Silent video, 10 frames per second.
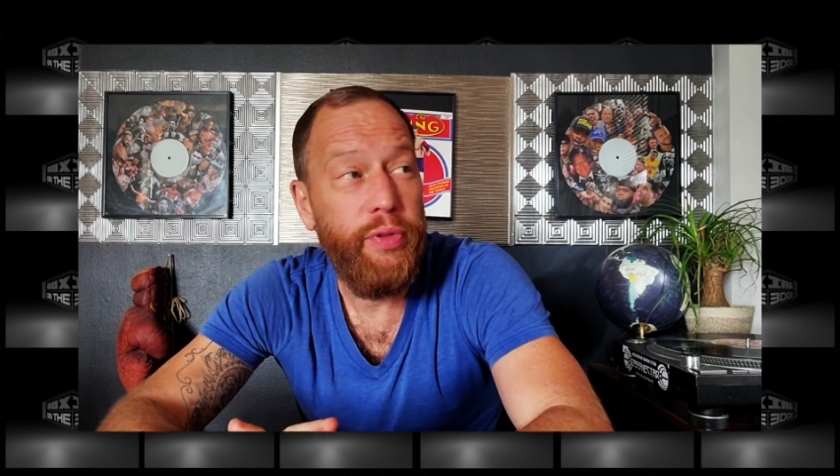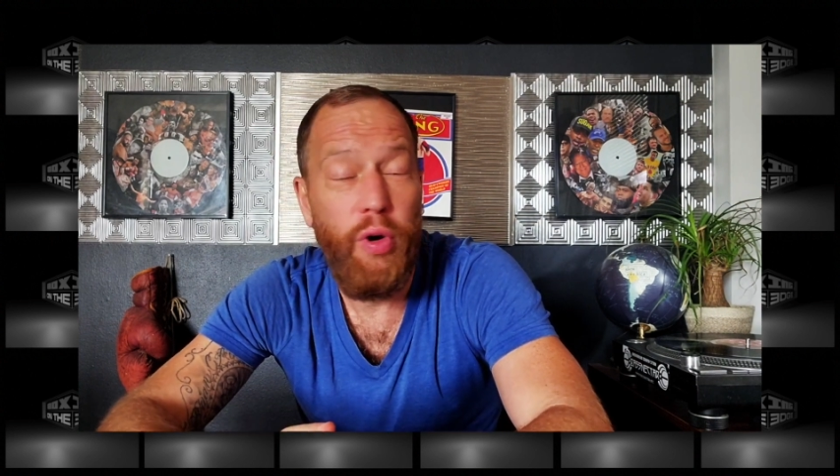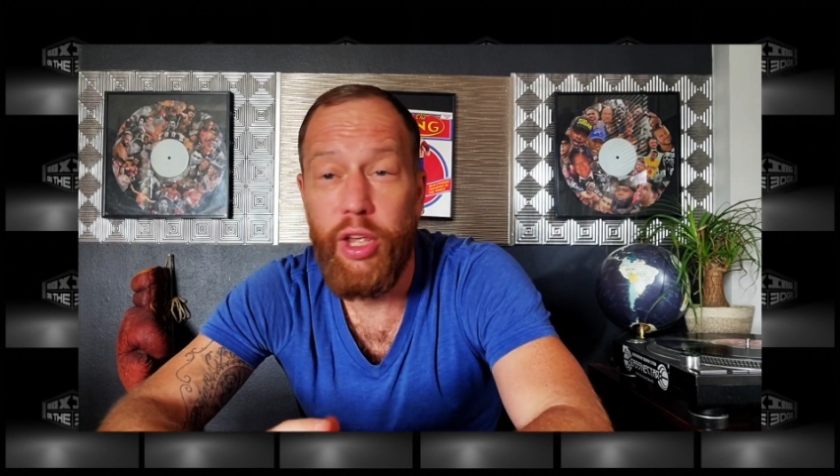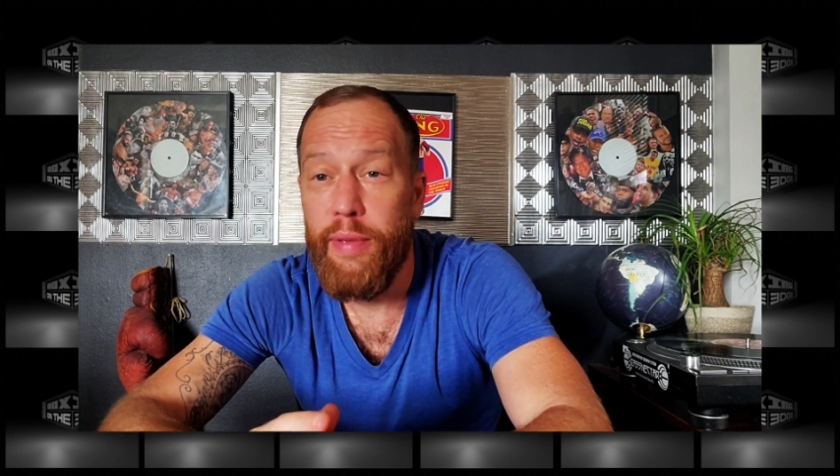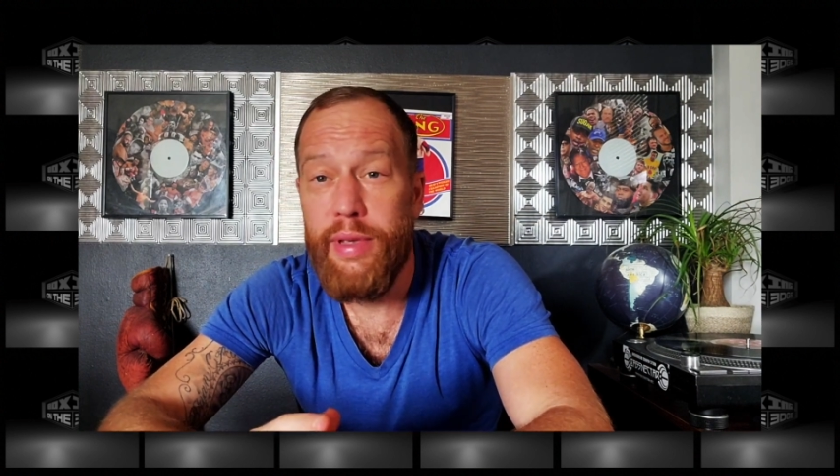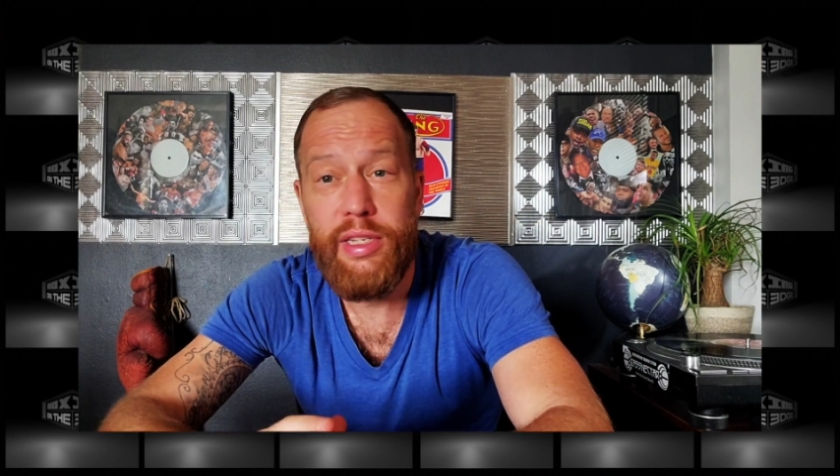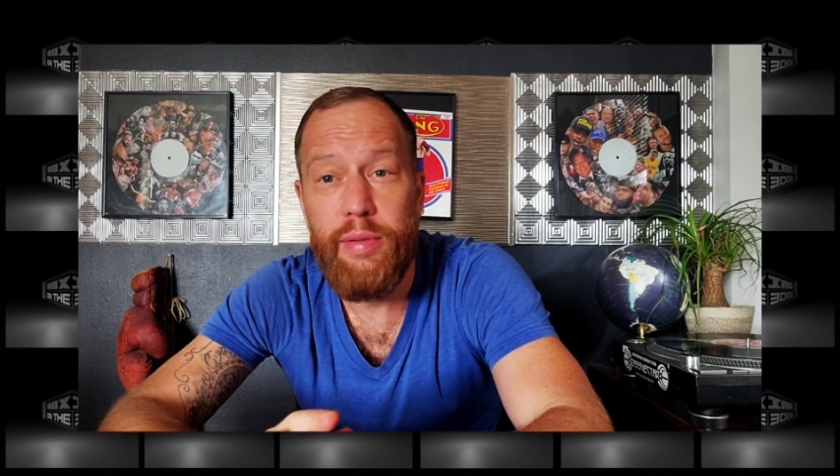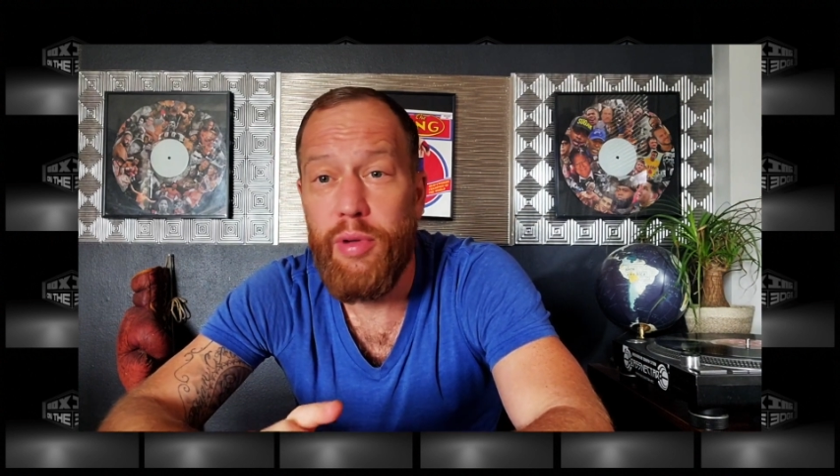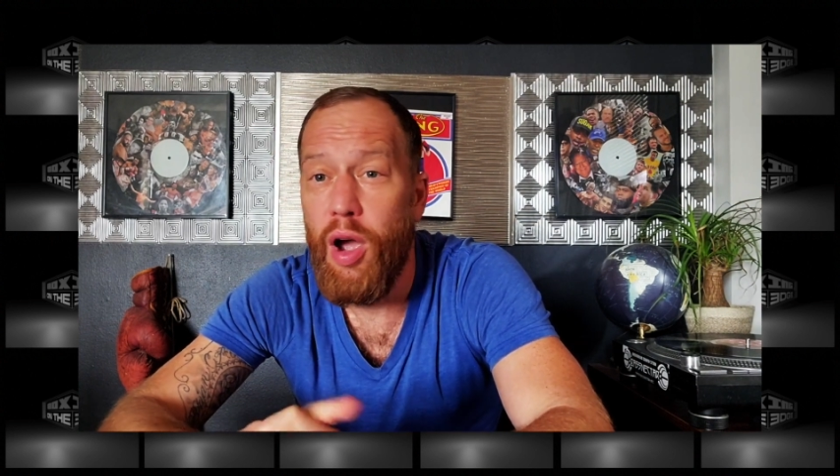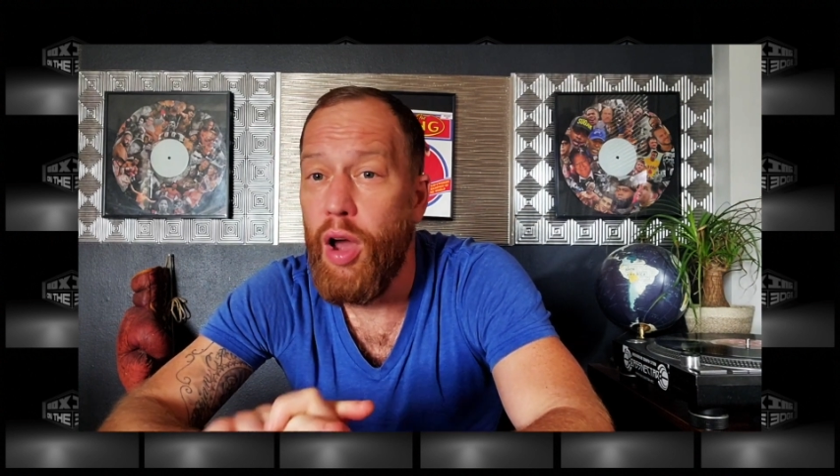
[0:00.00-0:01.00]
or give me
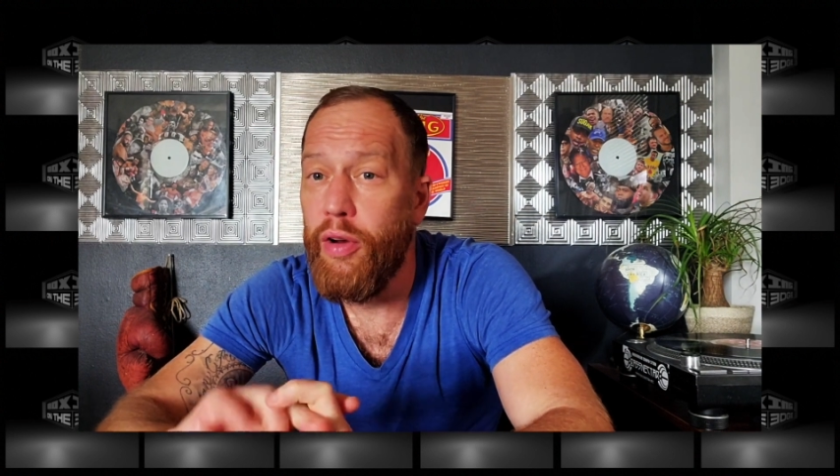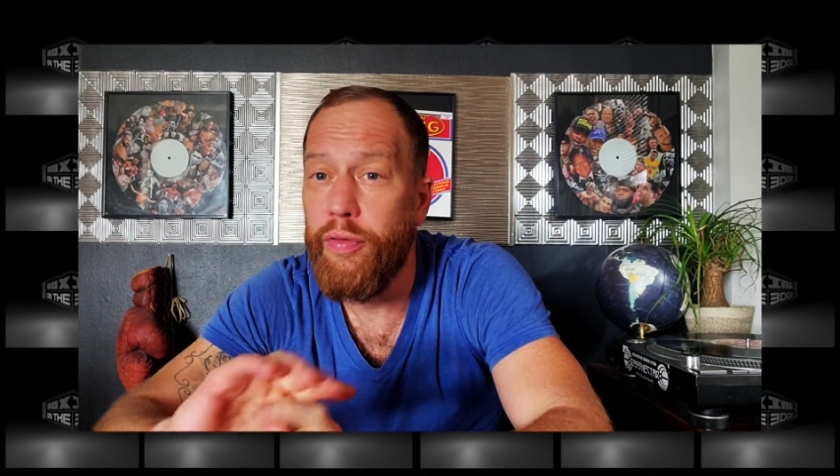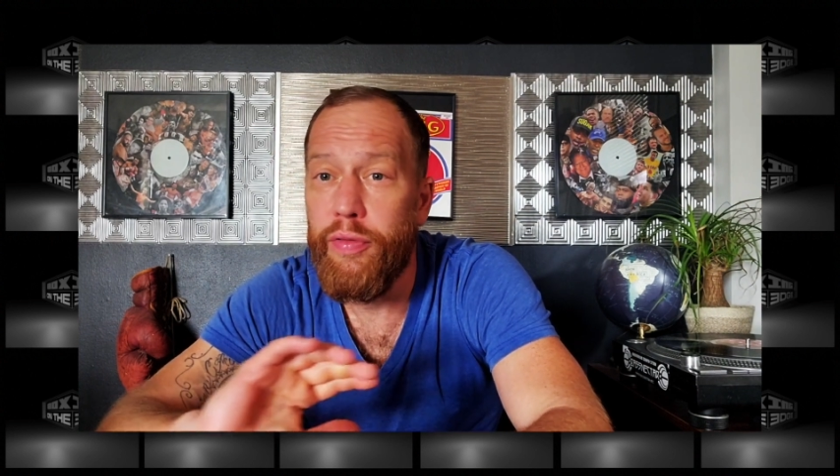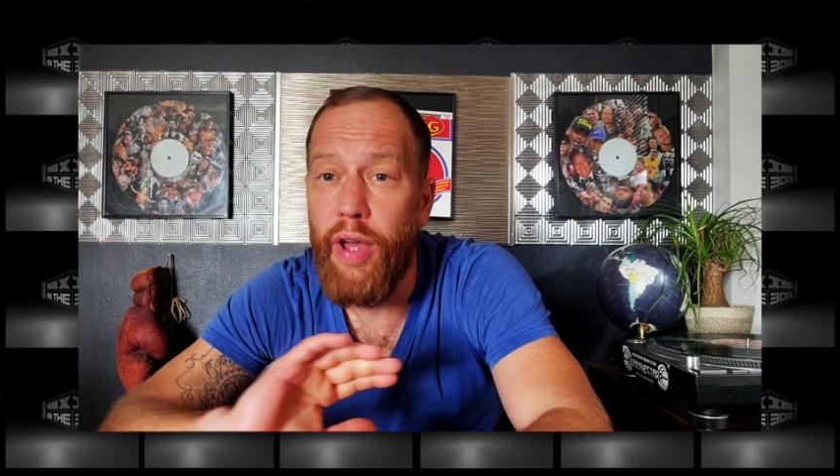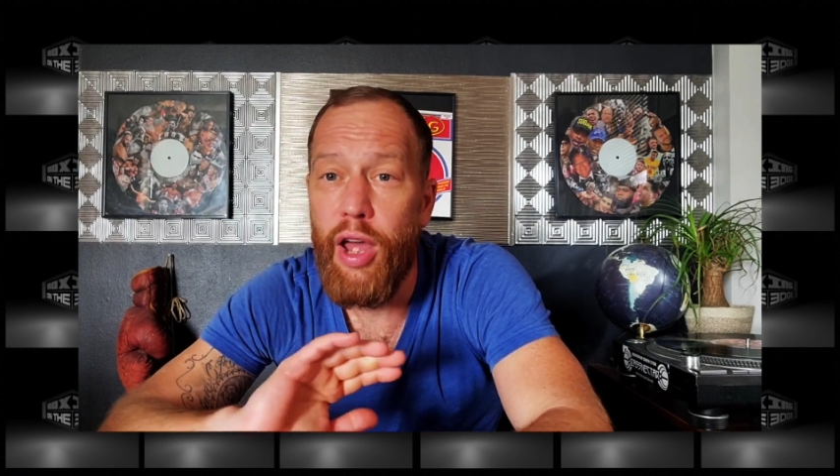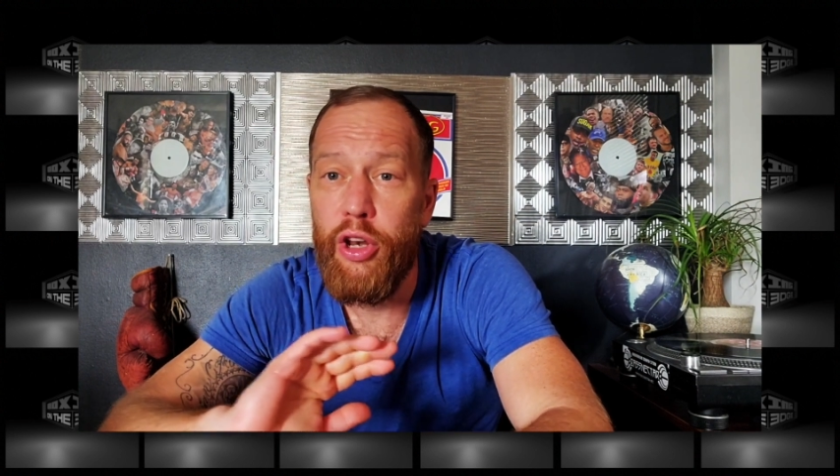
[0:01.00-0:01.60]
some kind of